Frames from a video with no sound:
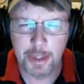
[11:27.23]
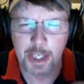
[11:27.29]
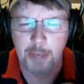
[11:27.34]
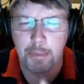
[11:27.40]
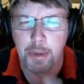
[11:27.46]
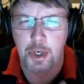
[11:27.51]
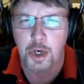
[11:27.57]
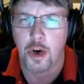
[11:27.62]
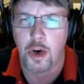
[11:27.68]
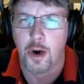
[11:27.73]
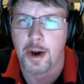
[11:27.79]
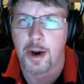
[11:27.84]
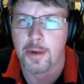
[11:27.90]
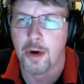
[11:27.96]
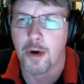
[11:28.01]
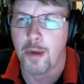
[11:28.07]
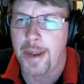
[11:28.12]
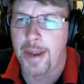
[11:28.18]
pure
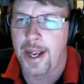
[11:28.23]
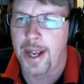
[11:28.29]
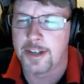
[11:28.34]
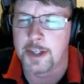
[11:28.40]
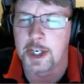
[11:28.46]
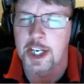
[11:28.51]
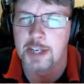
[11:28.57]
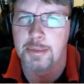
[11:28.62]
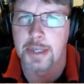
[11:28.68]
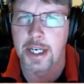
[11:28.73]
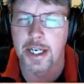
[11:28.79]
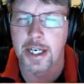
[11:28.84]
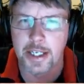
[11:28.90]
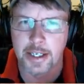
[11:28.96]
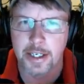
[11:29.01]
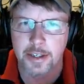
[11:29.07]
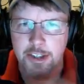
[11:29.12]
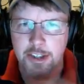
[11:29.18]
and romantic about
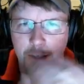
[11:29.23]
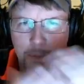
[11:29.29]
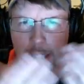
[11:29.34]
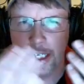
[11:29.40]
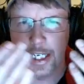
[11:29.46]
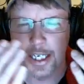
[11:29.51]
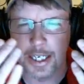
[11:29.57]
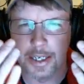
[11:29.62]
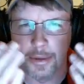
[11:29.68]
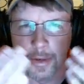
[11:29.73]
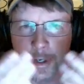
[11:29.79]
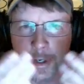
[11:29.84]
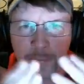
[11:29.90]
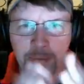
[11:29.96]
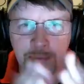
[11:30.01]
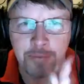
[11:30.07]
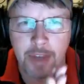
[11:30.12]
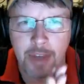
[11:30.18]
it to me, anyway,
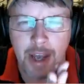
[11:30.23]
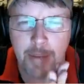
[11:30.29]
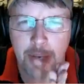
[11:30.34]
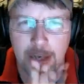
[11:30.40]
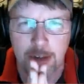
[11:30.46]
about a